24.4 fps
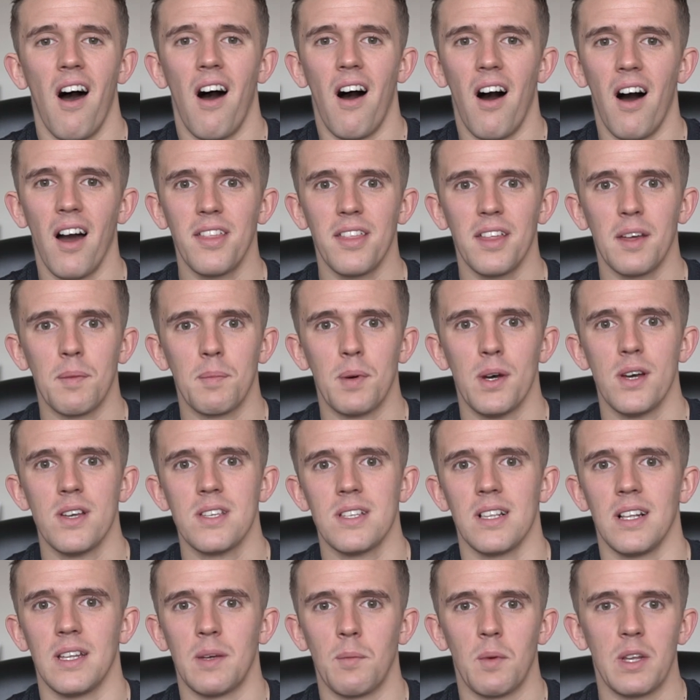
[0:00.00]
I think
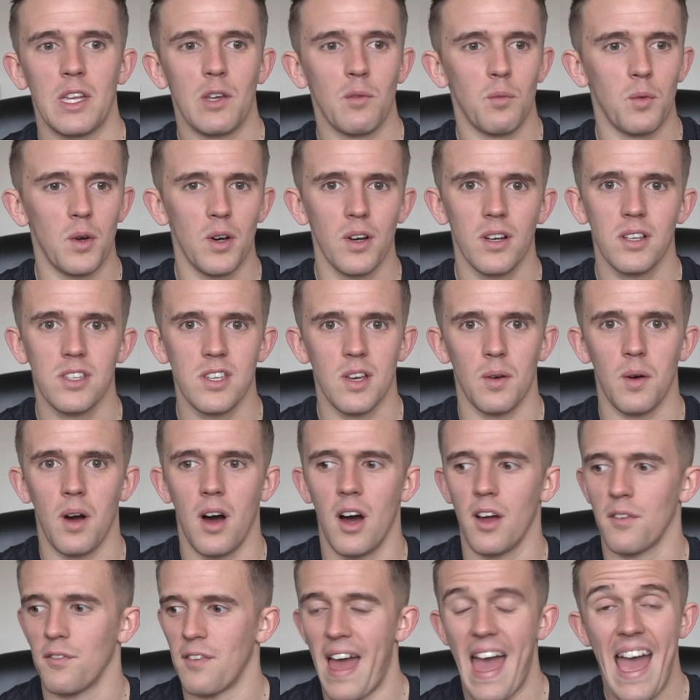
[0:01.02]
personally, when you work so
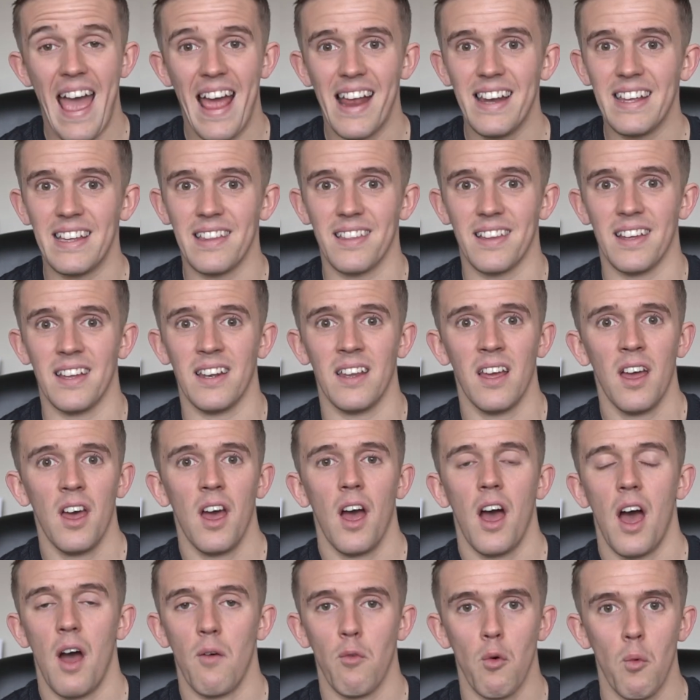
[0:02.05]
hard for anything,
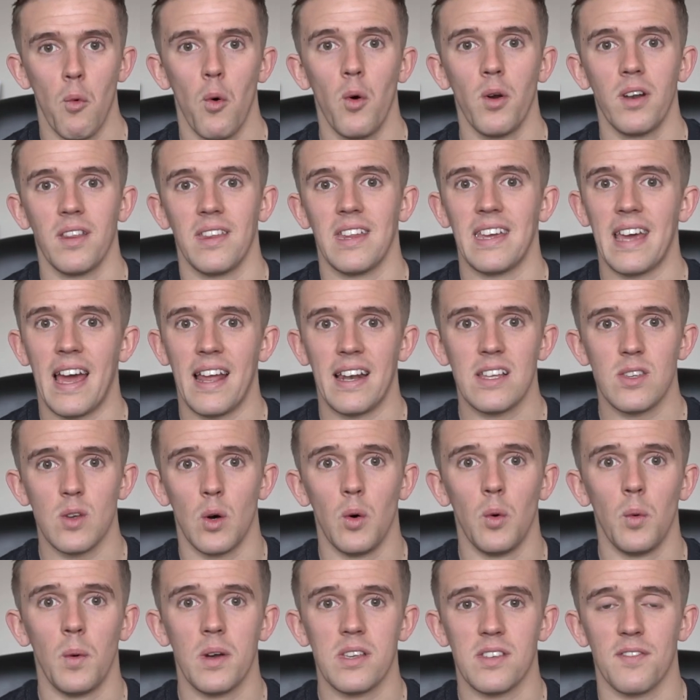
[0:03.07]
a reward at the end is
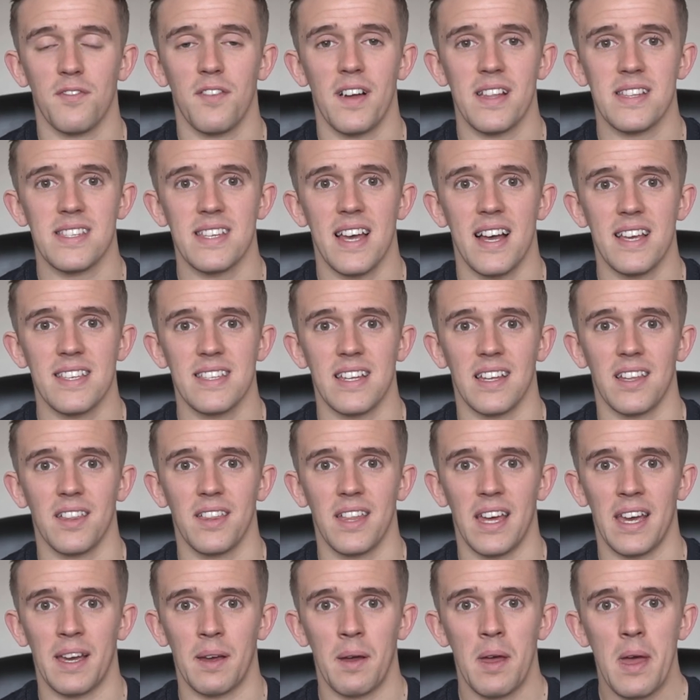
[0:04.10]
always a fantastic
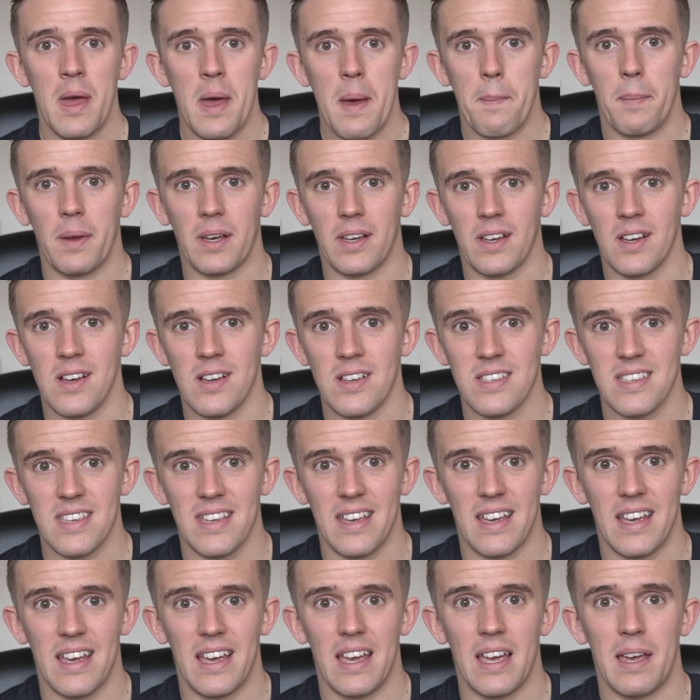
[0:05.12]
thing, because
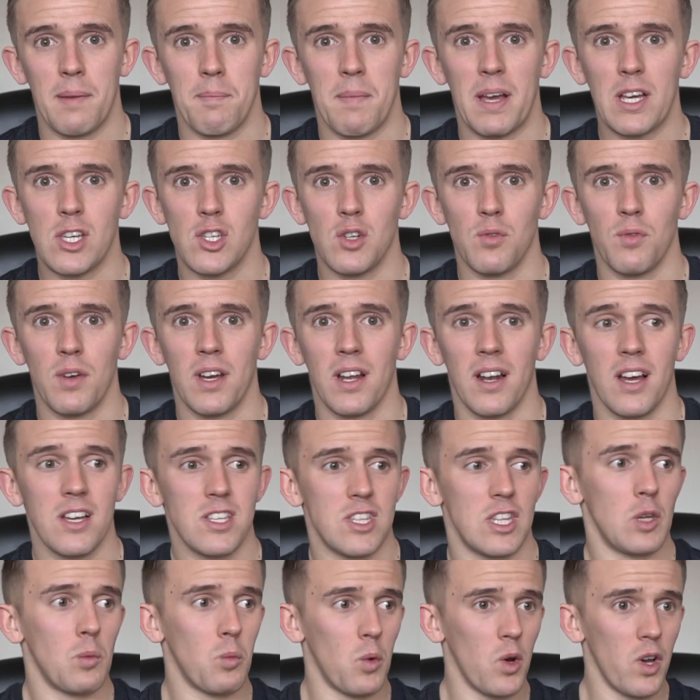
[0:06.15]
it makes you realize
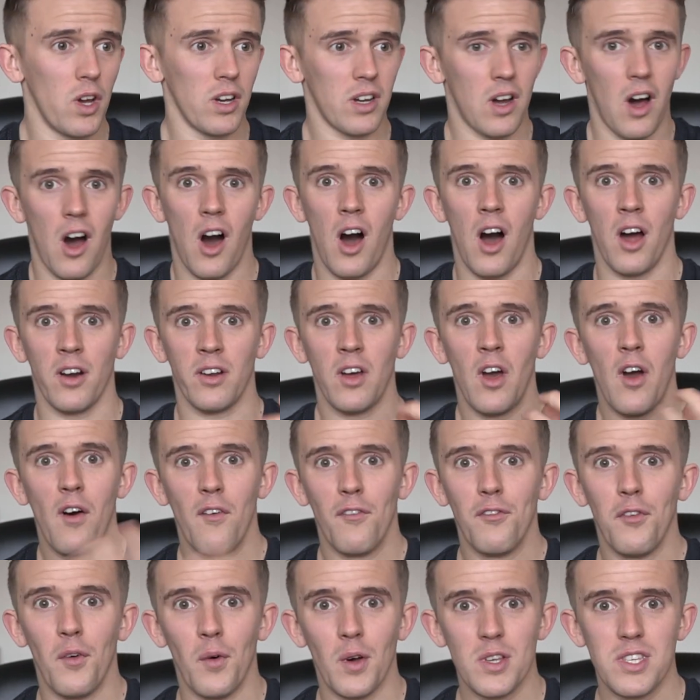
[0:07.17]
that you work hard
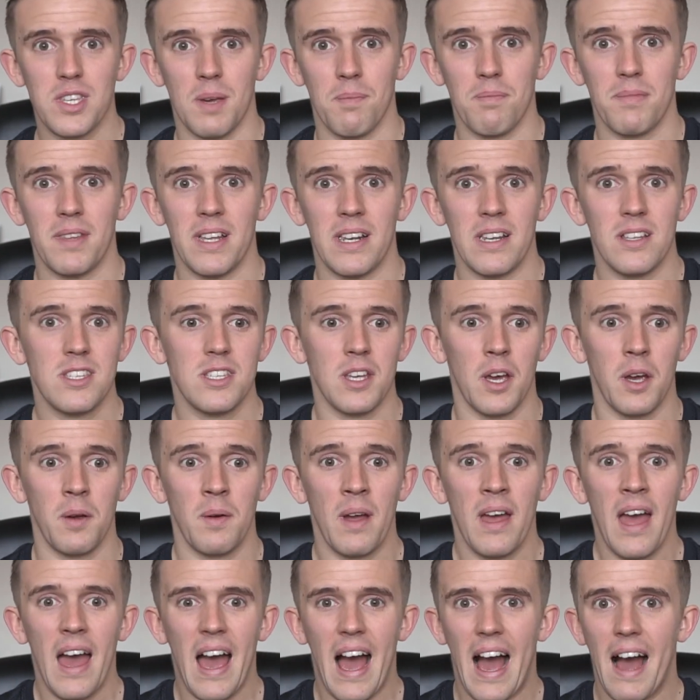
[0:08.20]
for something. So
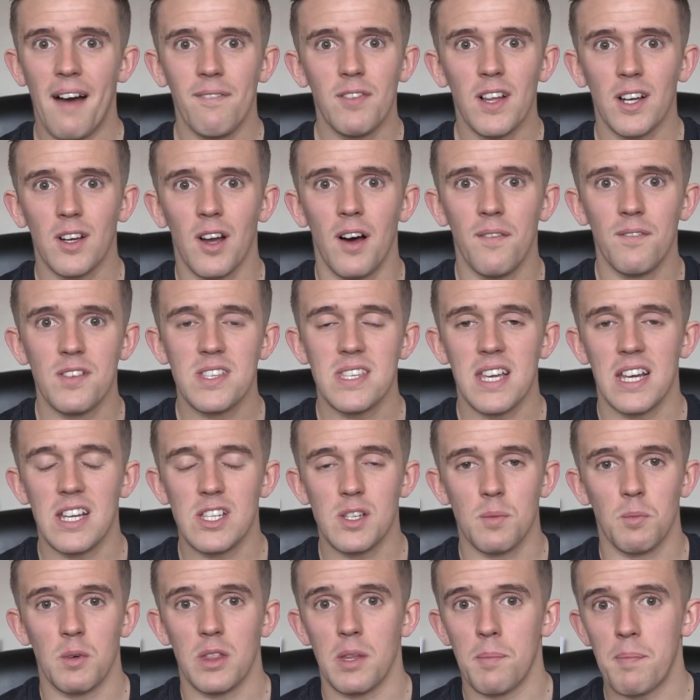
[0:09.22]
have that
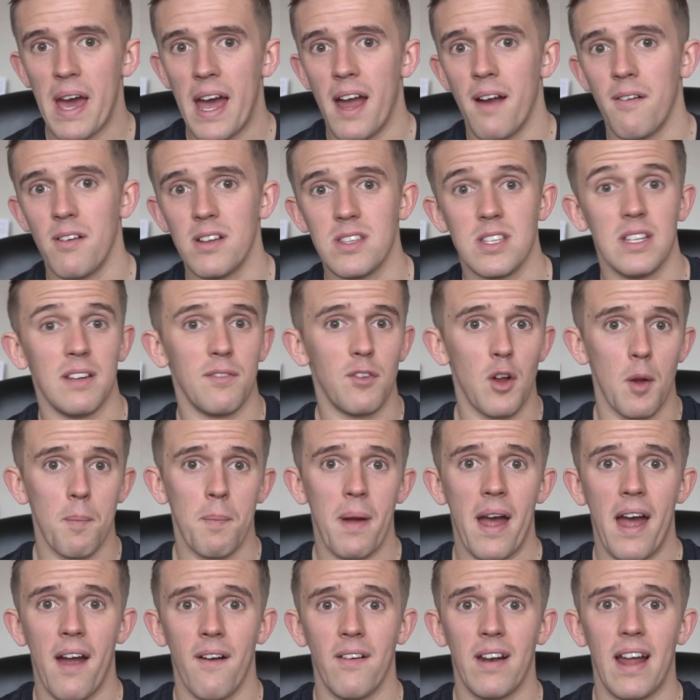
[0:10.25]
conversation with your parents, and if you're a
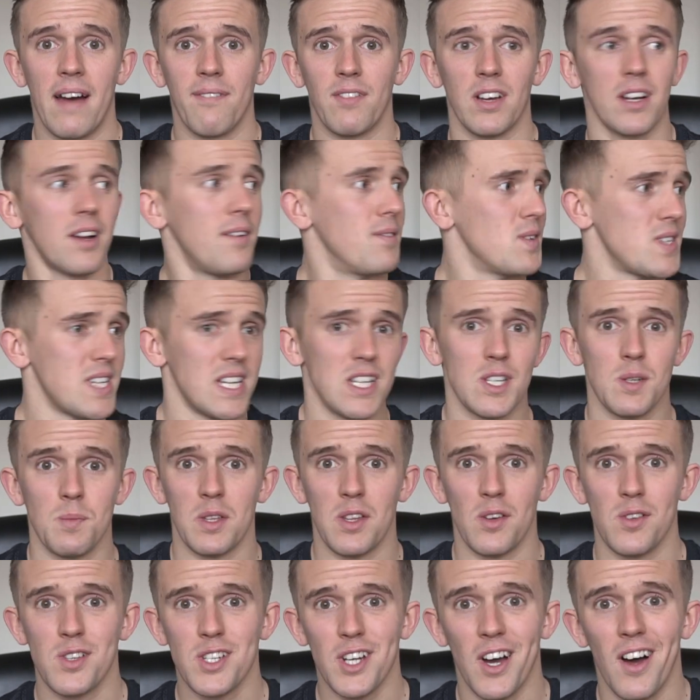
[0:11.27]
parent, have that conversation with
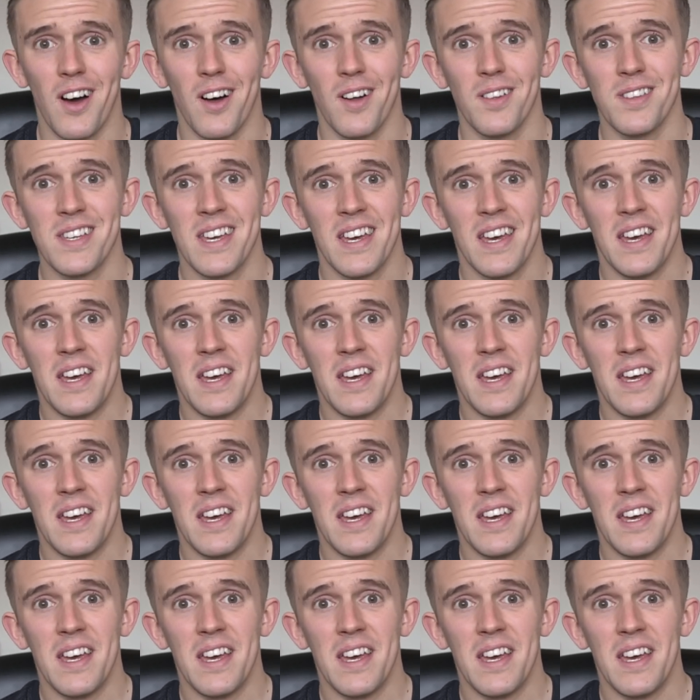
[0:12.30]
your child,